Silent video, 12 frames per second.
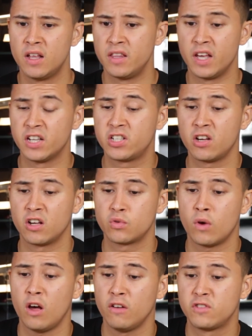The
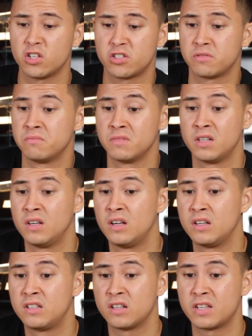SGR-12 just
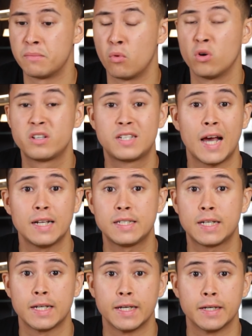does it more
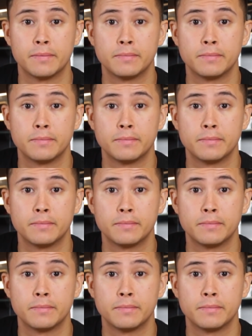tactically.